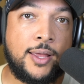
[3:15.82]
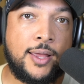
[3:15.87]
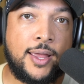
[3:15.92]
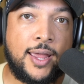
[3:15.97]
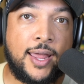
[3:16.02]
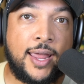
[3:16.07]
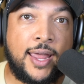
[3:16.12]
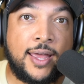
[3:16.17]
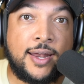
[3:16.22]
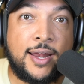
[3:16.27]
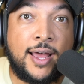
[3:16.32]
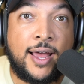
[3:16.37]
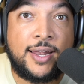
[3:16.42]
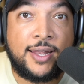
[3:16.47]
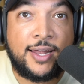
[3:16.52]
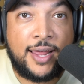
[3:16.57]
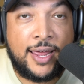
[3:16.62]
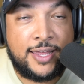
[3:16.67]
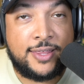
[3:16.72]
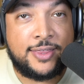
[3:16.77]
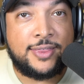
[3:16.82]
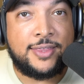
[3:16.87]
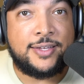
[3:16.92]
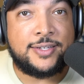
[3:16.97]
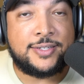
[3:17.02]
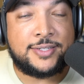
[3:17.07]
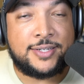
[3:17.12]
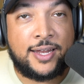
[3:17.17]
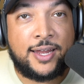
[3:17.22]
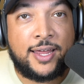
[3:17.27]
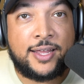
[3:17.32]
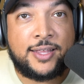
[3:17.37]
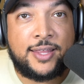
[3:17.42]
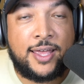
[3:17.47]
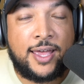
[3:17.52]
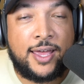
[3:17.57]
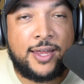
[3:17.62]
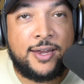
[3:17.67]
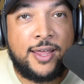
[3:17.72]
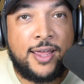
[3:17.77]
and I like this. I like
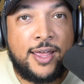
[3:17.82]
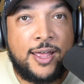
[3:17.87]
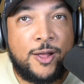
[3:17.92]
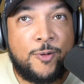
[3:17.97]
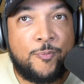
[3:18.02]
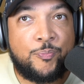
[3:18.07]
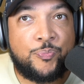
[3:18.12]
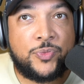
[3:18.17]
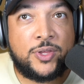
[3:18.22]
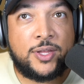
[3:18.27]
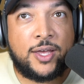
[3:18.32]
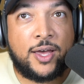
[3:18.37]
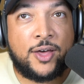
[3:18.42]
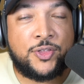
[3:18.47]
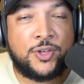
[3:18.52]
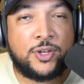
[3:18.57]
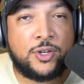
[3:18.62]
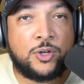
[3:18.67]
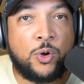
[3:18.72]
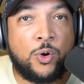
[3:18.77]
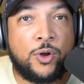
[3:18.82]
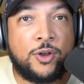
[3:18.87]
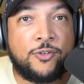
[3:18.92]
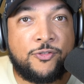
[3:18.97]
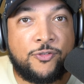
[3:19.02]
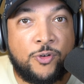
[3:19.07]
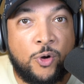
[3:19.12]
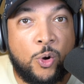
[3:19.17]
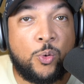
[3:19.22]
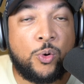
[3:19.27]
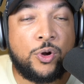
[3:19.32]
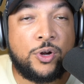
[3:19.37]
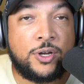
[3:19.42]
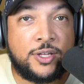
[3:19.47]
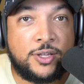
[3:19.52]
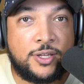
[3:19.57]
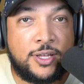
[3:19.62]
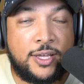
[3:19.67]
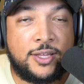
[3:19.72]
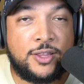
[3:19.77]
that I think going forward
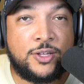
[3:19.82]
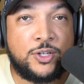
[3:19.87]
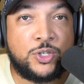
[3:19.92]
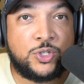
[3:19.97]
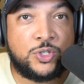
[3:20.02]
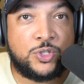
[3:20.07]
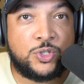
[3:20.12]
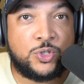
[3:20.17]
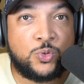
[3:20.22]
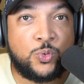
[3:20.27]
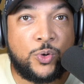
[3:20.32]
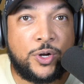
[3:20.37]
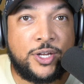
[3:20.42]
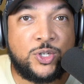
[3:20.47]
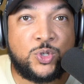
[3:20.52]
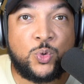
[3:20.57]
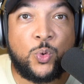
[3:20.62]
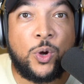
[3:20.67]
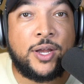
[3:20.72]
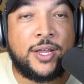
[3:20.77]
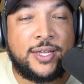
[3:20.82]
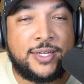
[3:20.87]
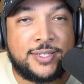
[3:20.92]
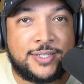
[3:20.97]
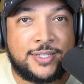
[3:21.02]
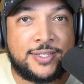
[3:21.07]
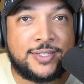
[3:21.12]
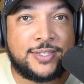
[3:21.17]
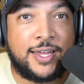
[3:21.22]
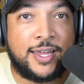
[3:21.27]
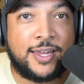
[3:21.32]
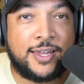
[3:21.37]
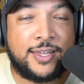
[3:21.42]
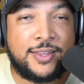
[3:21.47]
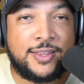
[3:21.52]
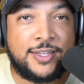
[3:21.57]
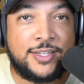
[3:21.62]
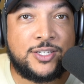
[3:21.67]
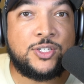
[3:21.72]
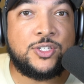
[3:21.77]
in, in the 2020s, it's like
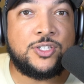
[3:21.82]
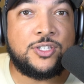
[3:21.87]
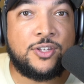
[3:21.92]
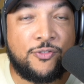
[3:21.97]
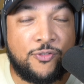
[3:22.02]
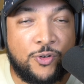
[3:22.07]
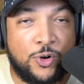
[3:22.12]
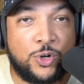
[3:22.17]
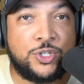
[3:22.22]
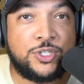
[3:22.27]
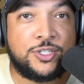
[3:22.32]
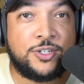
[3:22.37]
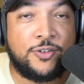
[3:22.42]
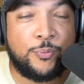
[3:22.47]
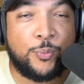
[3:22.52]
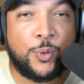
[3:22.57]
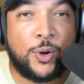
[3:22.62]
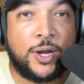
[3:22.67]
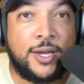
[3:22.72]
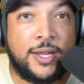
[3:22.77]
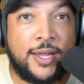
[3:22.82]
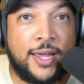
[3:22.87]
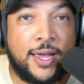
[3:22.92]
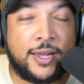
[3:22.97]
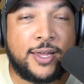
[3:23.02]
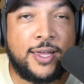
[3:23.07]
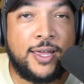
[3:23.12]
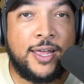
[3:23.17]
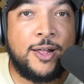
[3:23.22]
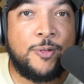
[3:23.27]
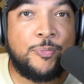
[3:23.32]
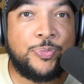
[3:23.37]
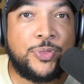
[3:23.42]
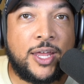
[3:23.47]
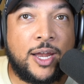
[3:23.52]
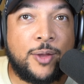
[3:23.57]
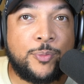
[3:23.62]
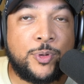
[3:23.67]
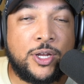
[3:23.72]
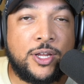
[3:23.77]
this is the version of Brainiac
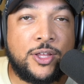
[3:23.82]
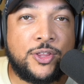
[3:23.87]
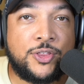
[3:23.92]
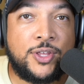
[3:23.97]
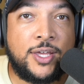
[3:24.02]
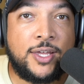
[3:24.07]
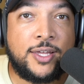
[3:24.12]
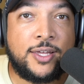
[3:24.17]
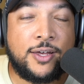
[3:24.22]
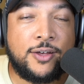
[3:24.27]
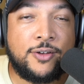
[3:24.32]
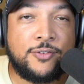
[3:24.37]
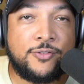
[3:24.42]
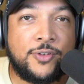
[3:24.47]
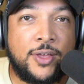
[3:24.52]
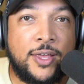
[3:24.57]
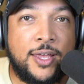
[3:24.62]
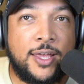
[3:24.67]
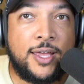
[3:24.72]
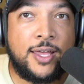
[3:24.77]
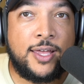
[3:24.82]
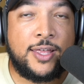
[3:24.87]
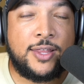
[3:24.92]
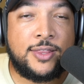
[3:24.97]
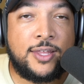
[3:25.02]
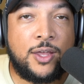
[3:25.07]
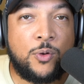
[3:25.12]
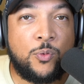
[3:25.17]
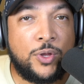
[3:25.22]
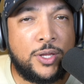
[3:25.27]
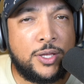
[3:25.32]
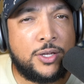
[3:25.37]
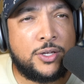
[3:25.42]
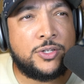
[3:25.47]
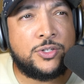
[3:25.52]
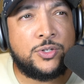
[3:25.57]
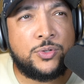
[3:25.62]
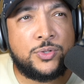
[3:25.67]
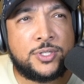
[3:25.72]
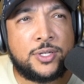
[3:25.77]
that I'm going to think of. They really could
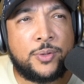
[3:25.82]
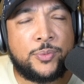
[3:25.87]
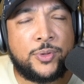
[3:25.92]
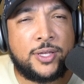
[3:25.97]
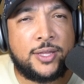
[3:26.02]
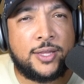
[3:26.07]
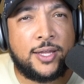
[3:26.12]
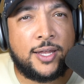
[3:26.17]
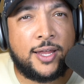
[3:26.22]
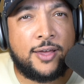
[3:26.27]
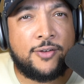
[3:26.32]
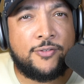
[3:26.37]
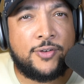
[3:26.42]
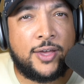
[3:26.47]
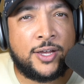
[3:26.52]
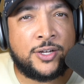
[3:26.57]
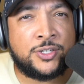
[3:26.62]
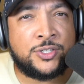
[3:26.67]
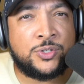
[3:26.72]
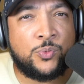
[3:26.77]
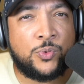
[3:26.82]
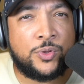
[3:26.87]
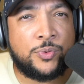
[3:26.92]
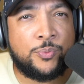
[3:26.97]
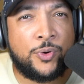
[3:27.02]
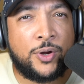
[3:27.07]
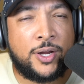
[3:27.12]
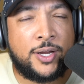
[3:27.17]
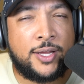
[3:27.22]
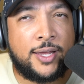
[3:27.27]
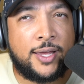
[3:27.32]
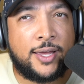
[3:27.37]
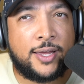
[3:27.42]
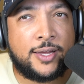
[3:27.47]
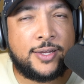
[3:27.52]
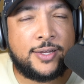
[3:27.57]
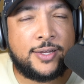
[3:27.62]
do something in the live action with Brainiac.